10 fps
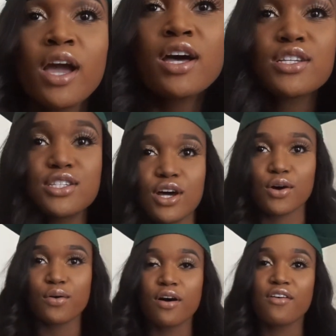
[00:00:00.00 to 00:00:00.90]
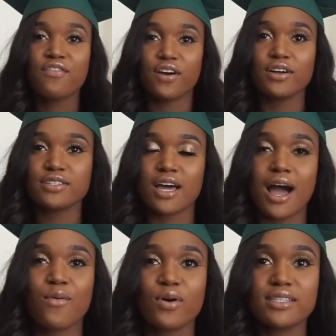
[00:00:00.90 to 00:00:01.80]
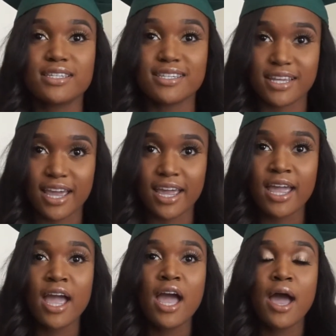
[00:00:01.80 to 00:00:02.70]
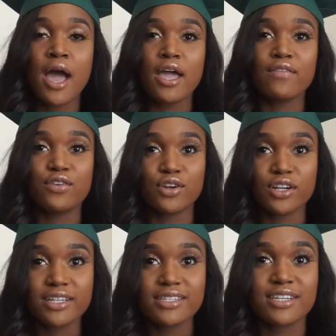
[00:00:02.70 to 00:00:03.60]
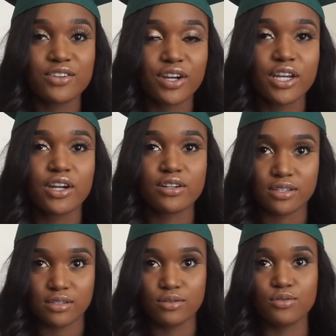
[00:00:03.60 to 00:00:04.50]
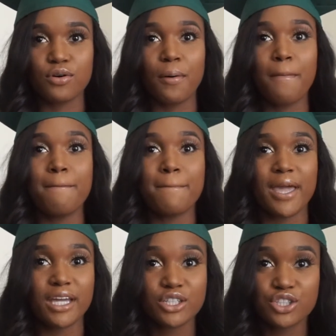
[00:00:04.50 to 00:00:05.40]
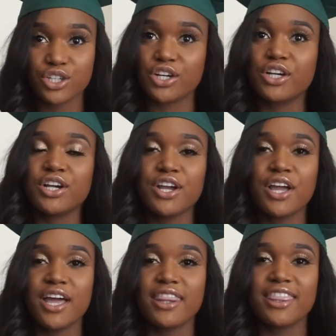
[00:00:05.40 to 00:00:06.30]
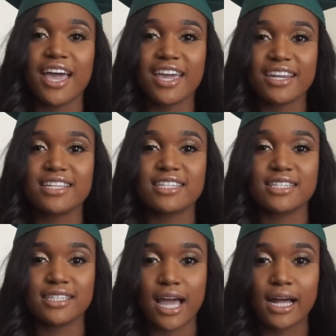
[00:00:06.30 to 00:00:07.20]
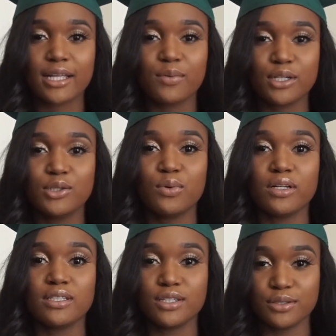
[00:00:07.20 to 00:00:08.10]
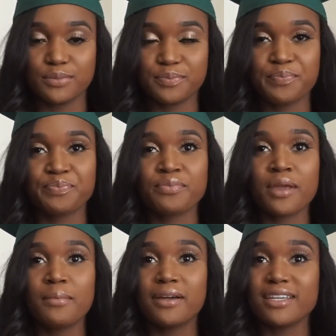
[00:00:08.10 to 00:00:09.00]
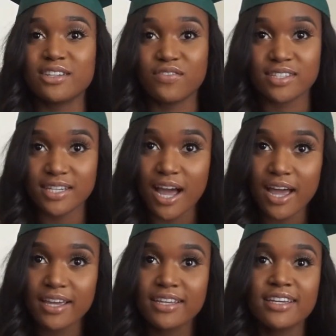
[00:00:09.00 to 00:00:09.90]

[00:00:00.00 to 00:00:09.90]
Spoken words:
So first, I want to say, if you're considering nursing school, make sure that it is exactly what you want to do. Because if it's not,